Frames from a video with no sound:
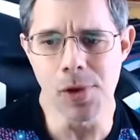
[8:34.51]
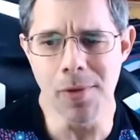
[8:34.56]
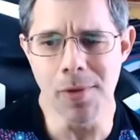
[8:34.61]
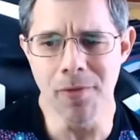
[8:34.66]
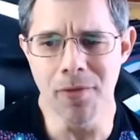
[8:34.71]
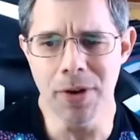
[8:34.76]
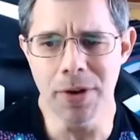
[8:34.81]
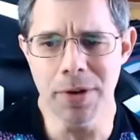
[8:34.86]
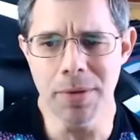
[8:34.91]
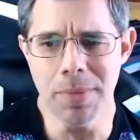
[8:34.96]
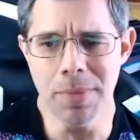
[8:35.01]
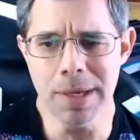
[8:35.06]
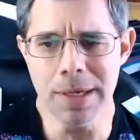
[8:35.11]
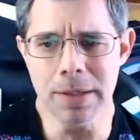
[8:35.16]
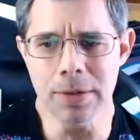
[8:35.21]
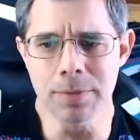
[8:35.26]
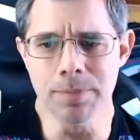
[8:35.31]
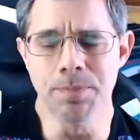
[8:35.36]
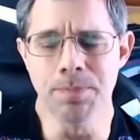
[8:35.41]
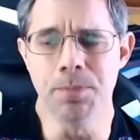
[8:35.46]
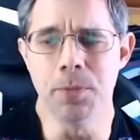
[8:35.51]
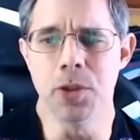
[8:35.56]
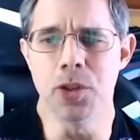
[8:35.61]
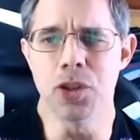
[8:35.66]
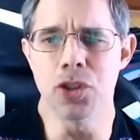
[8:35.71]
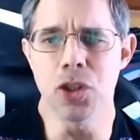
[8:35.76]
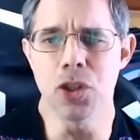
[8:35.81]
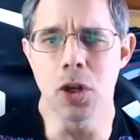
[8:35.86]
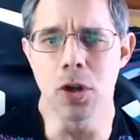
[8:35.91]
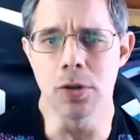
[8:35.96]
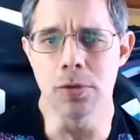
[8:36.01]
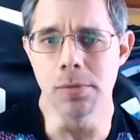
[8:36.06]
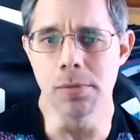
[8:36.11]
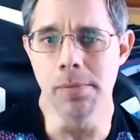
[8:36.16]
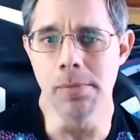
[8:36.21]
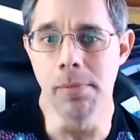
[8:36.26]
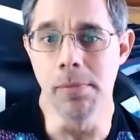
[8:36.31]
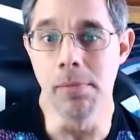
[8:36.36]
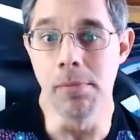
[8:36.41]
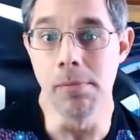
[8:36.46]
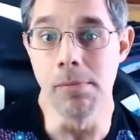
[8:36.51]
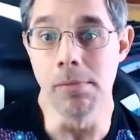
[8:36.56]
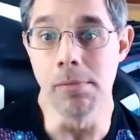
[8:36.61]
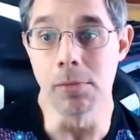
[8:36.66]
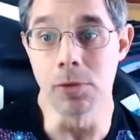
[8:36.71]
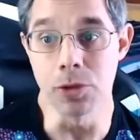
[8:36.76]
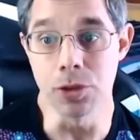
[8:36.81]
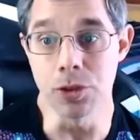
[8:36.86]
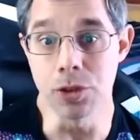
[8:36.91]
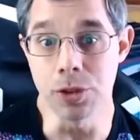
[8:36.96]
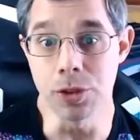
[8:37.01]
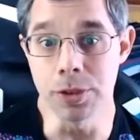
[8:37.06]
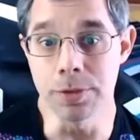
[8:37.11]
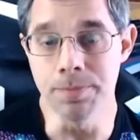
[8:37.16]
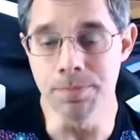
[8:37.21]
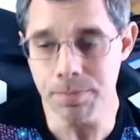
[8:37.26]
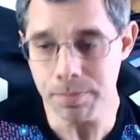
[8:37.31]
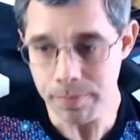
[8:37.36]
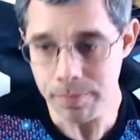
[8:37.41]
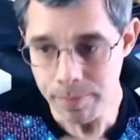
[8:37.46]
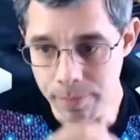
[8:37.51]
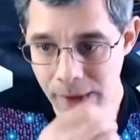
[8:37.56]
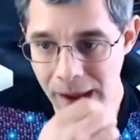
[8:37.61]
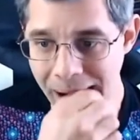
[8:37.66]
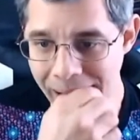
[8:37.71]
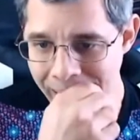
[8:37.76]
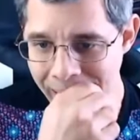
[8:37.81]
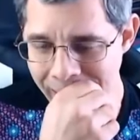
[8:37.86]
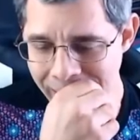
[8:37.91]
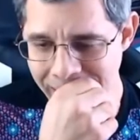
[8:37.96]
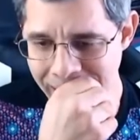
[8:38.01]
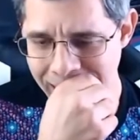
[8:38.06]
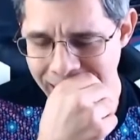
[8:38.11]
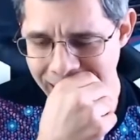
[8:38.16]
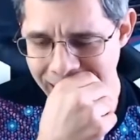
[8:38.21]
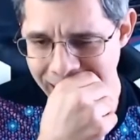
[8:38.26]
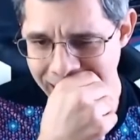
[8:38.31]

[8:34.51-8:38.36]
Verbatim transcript: Very mild salt, which is good. Mm.